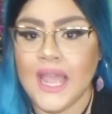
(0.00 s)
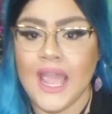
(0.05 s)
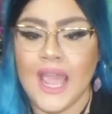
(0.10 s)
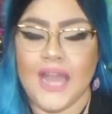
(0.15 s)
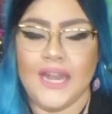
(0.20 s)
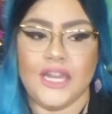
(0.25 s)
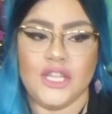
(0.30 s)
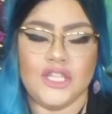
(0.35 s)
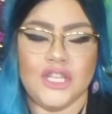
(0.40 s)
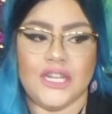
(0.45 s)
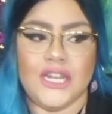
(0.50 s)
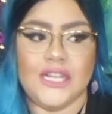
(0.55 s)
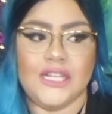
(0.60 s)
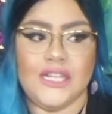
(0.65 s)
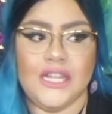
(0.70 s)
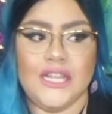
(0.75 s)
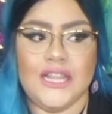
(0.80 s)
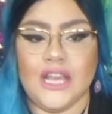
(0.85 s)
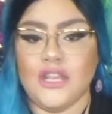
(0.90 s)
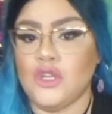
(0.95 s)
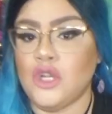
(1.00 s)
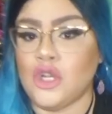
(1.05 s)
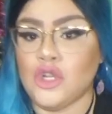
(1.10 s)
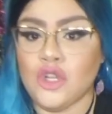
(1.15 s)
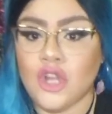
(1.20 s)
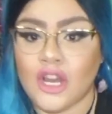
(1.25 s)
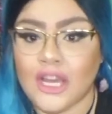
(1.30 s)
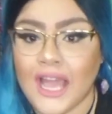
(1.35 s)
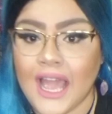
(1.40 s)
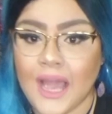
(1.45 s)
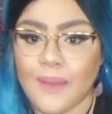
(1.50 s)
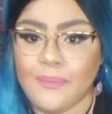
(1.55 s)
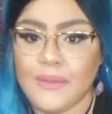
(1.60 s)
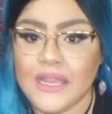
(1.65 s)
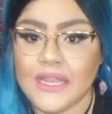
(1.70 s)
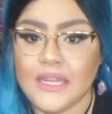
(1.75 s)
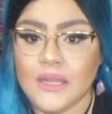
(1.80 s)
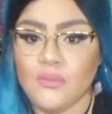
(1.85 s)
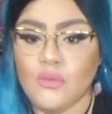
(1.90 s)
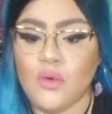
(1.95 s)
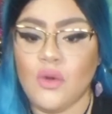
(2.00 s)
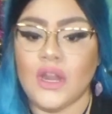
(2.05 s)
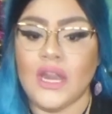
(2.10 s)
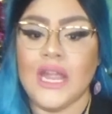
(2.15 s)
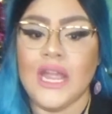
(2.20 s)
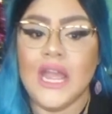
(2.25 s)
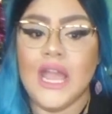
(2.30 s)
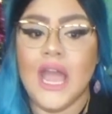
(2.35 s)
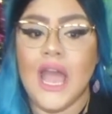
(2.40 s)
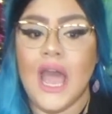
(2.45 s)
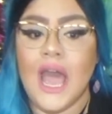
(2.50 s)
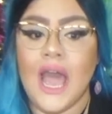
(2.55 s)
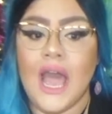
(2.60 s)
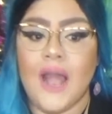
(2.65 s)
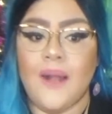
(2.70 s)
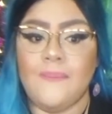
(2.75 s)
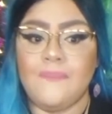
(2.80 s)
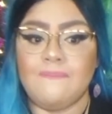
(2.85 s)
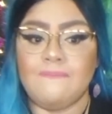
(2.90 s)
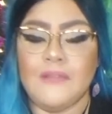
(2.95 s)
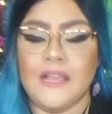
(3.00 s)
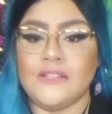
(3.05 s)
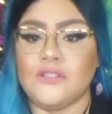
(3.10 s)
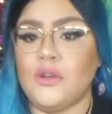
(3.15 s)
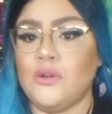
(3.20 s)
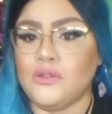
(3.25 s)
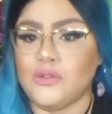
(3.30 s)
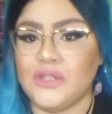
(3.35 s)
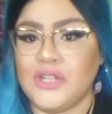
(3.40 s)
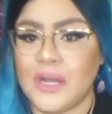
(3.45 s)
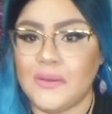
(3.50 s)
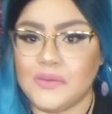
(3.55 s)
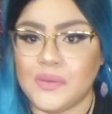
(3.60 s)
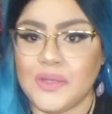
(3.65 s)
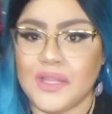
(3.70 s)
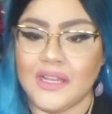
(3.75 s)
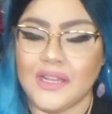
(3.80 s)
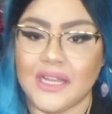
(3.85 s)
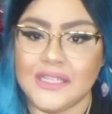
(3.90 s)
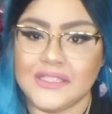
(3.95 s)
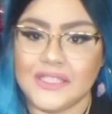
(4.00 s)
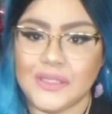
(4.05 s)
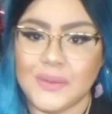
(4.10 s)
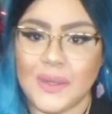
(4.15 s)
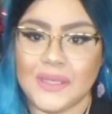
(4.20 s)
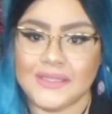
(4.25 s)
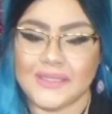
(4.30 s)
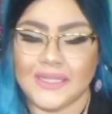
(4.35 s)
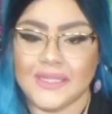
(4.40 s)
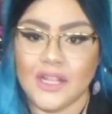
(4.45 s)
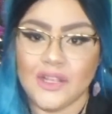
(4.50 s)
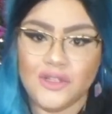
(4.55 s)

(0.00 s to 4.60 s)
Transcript: energetically that you're not happy anymore, it also comes with a consequence,